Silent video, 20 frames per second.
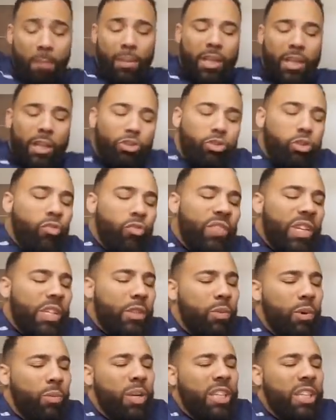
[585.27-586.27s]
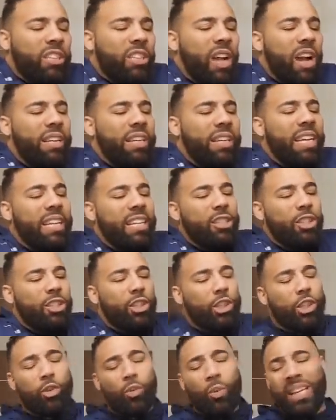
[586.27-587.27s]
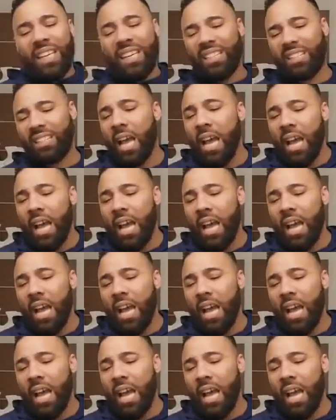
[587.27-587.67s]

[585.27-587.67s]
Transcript: but the truth is when we start getting squeezed,